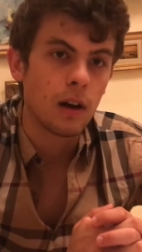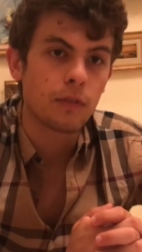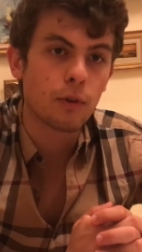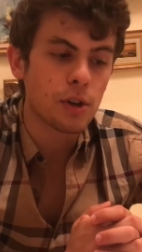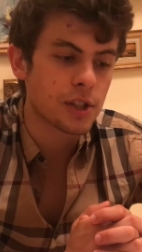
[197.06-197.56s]

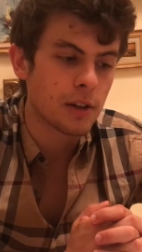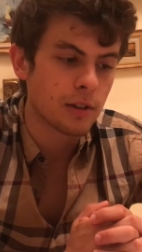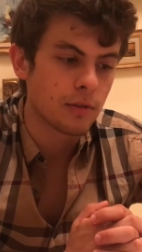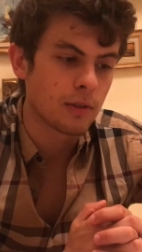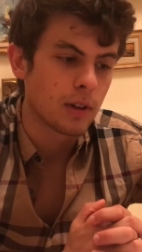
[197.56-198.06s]
Of course I
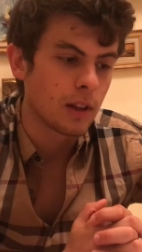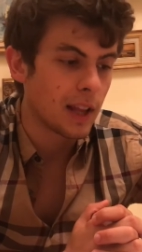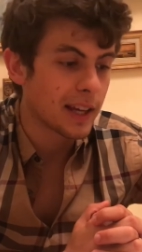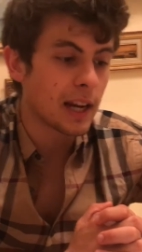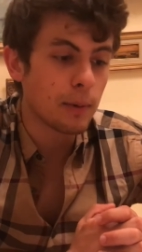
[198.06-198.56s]
do.
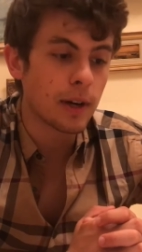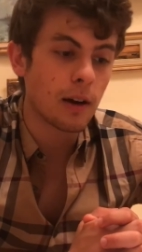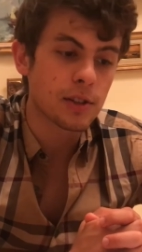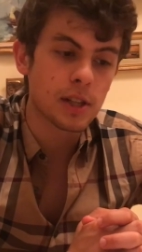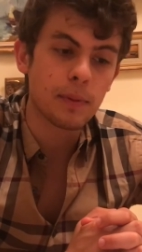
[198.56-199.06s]
Like anyone
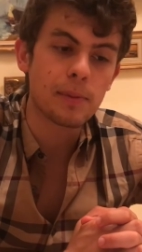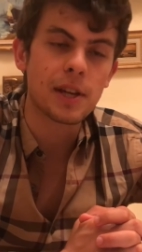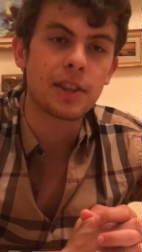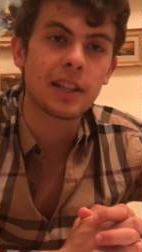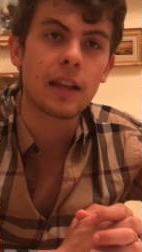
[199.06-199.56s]
else, sometimes
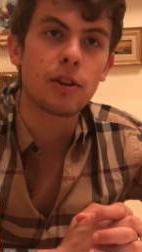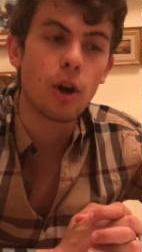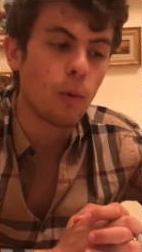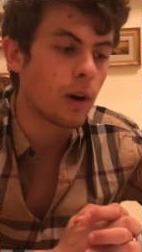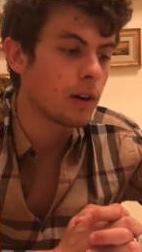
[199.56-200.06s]
I think that
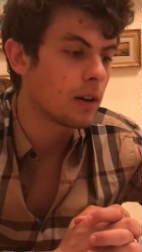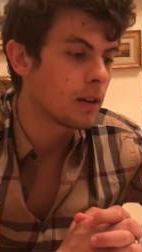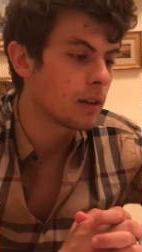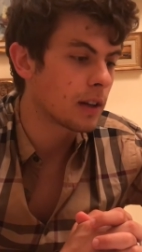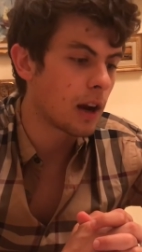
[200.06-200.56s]
no one
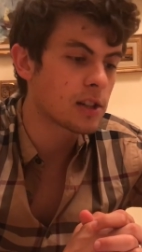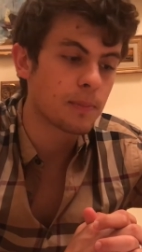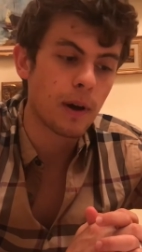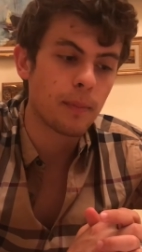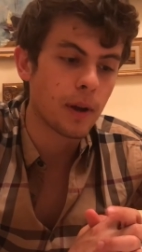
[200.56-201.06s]
cares
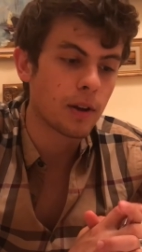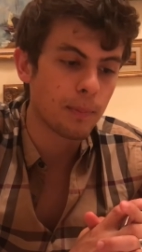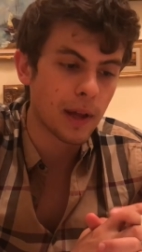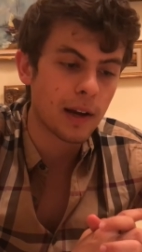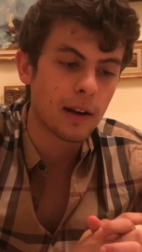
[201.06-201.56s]
about me on the
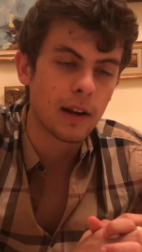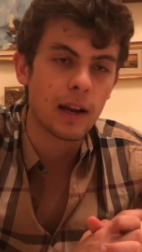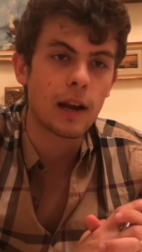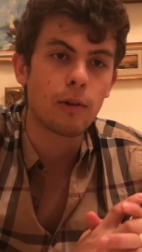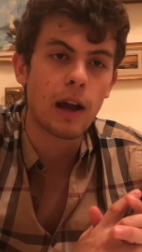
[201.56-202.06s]
planet
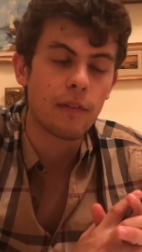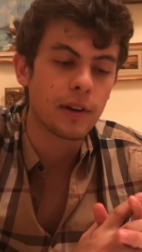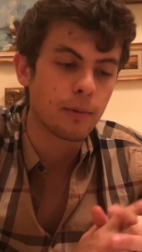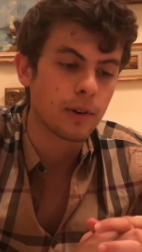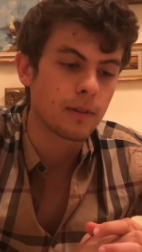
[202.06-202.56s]
and I don't have
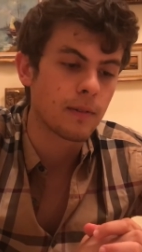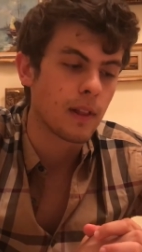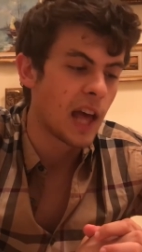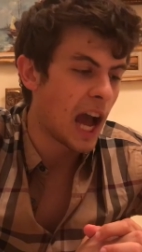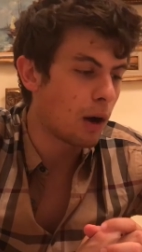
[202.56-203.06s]
anyone.
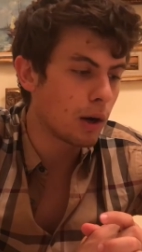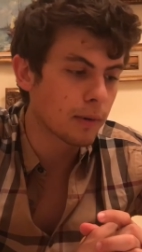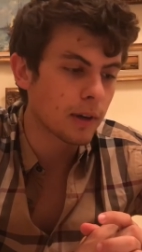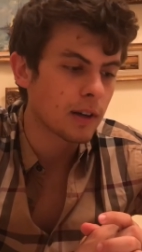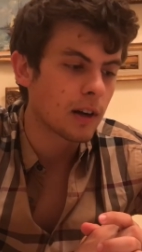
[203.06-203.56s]

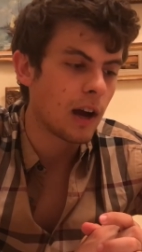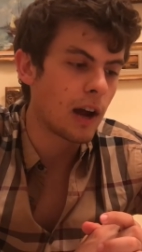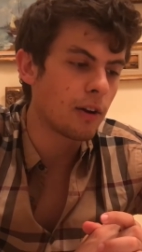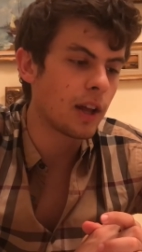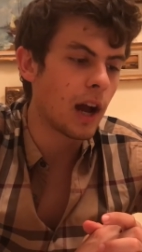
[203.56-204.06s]
However,
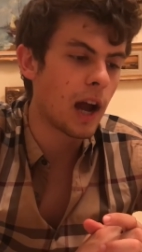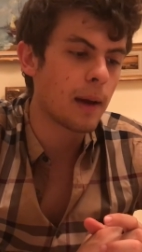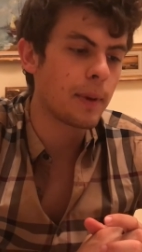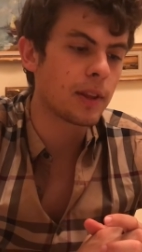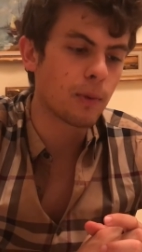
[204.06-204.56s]
I know that I
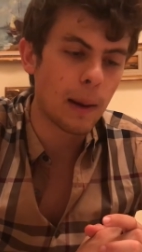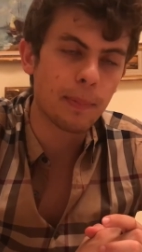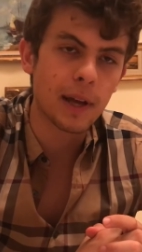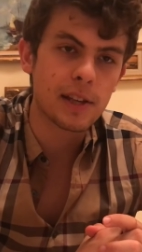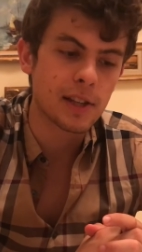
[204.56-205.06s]
am in the right
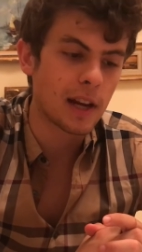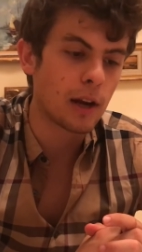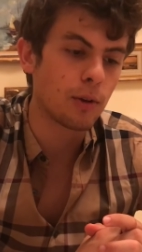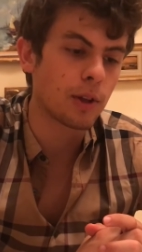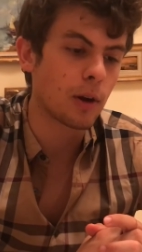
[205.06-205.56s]
place and I
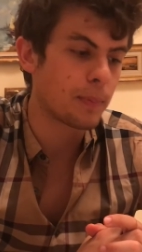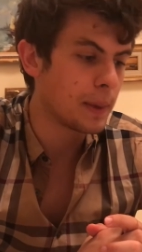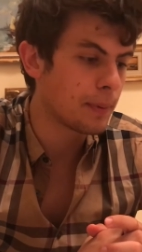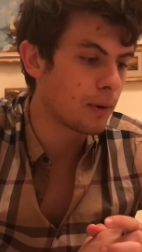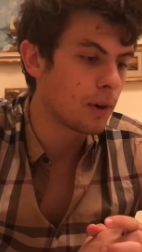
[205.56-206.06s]
know there are
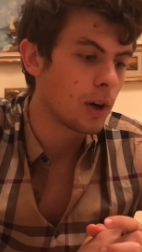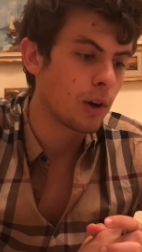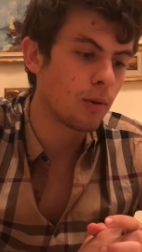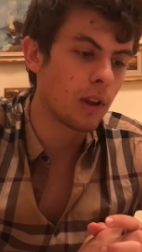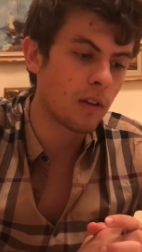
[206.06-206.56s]
people
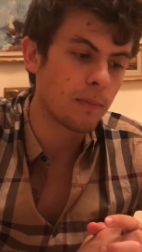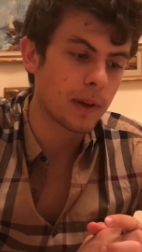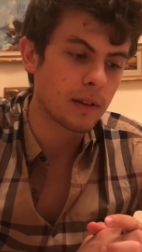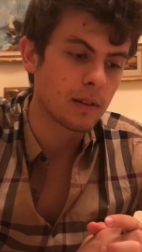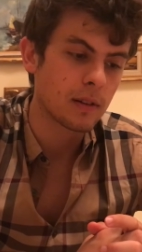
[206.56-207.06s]
who love
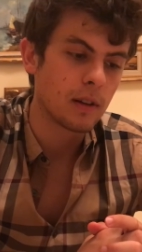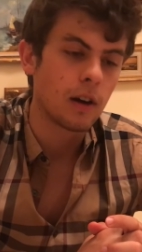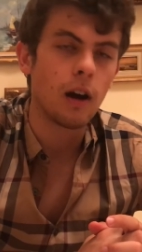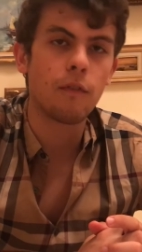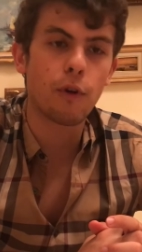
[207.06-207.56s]
me.
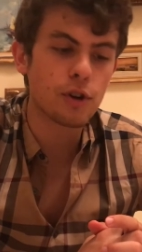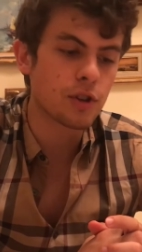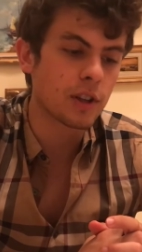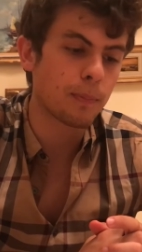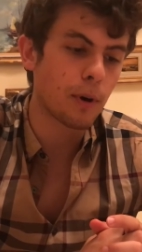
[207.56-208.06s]

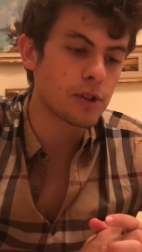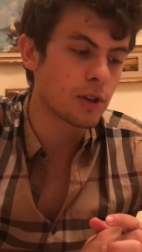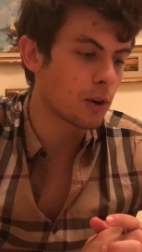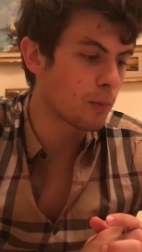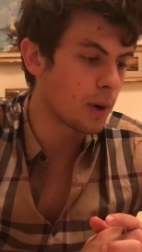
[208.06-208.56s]
Unfortunately, the
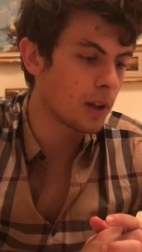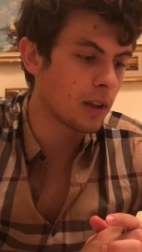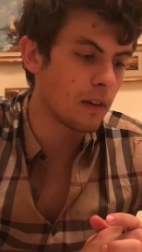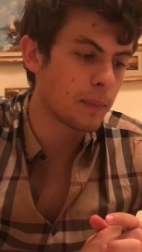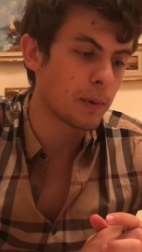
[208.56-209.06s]
person who really
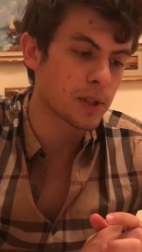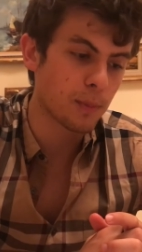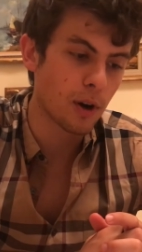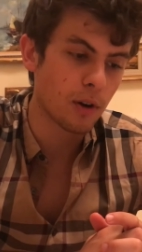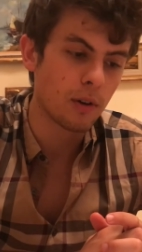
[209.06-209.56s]
loved me was
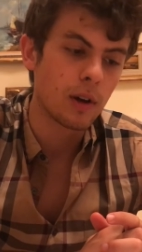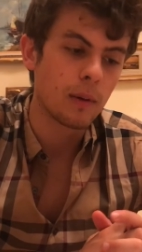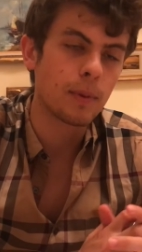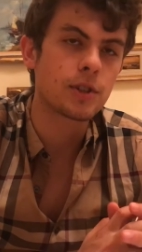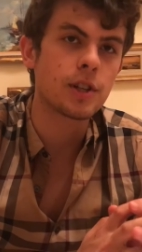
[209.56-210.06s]
Myrtle,
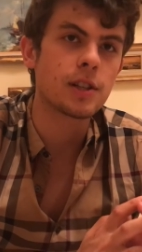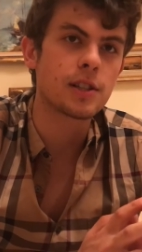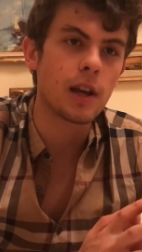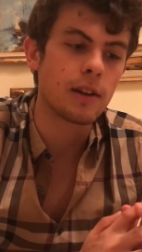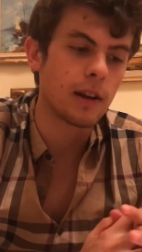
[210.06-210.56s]
but
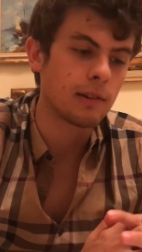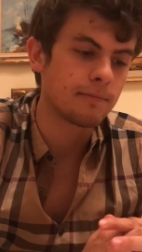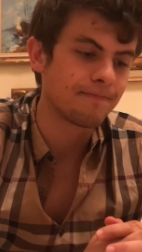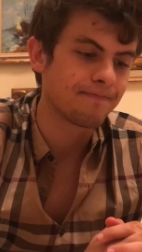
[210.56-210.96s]
she's dead now.